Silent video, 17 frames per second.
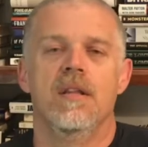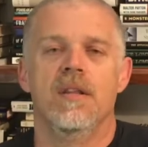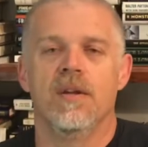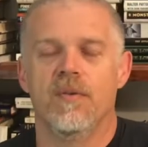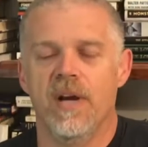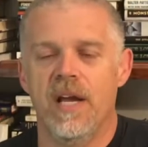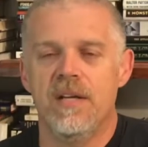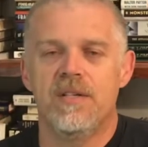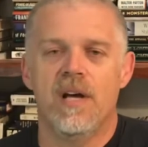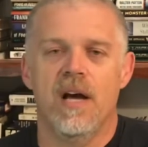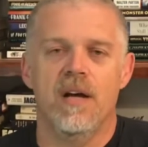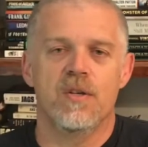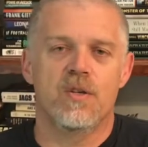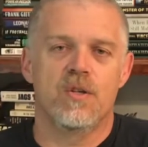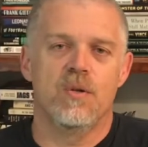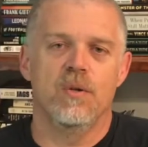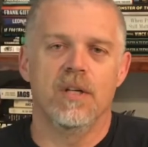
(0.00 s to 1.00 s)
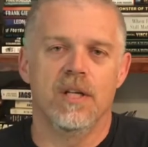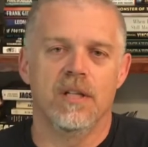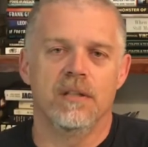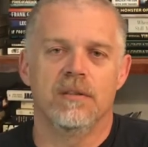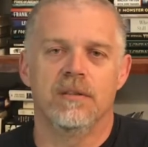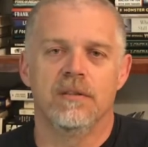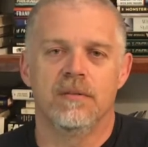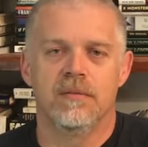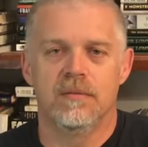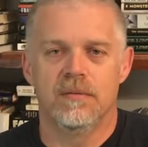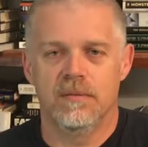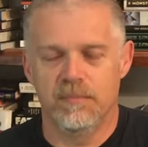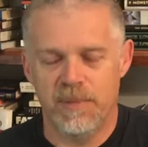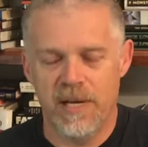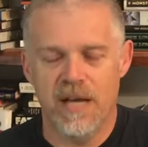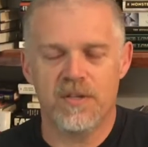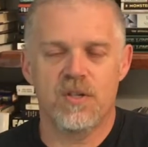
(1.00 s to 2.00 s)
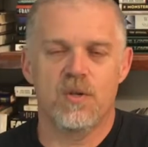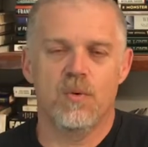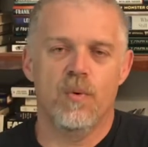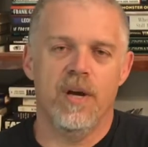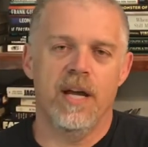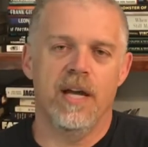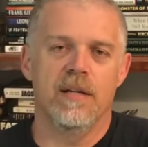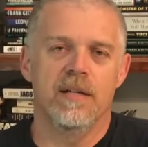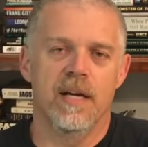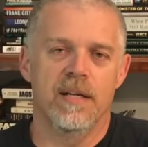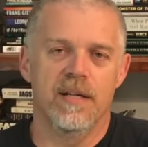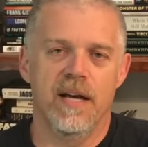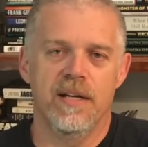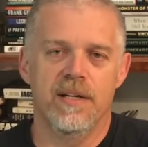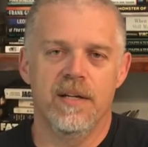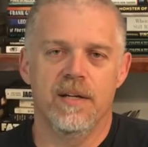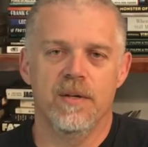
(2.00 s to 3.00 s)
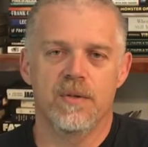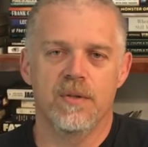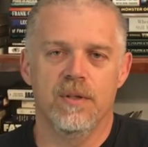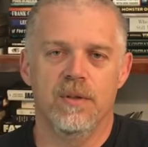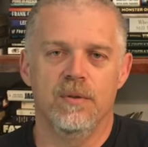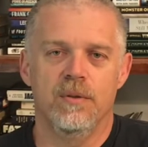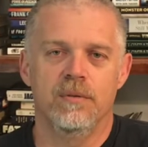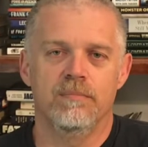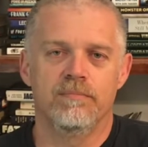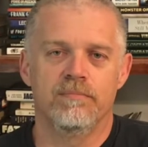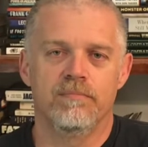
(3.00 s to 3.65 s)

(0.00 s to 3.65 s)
The great Don Shula passes away at 90 years old.